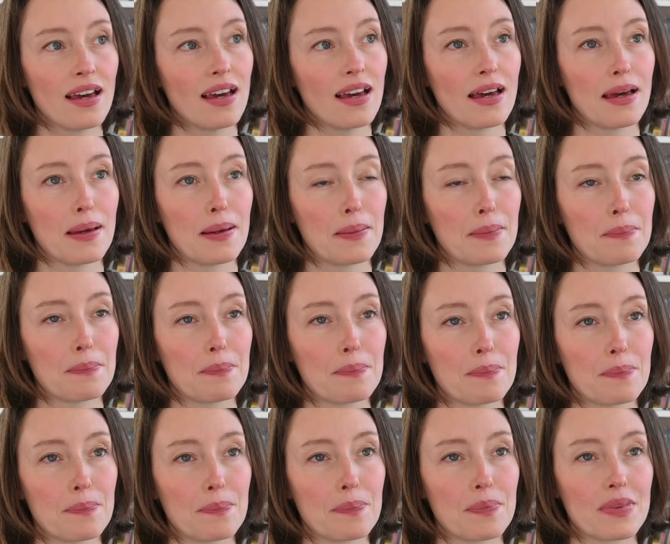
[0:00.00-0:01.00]

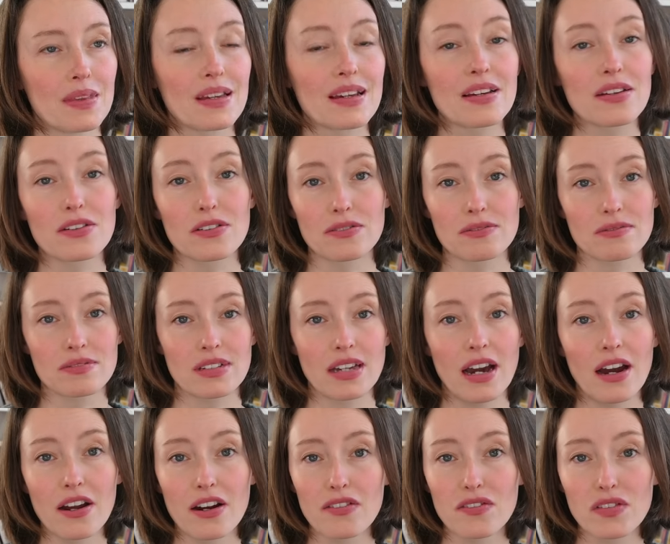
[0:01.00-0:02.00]
um,
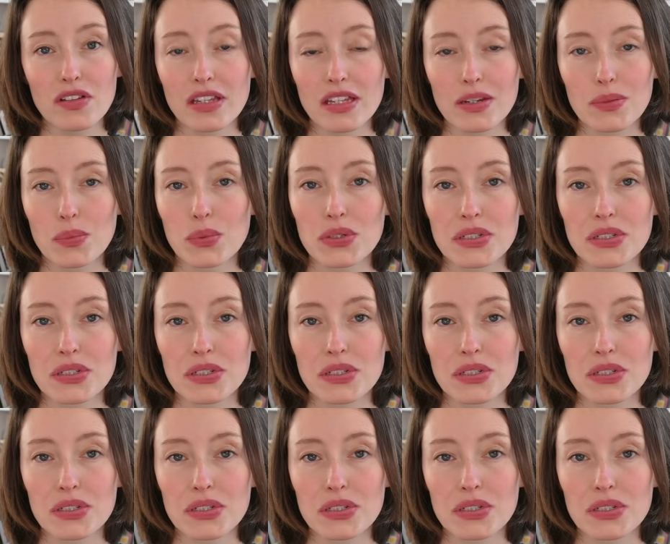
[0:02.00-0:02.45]
carving,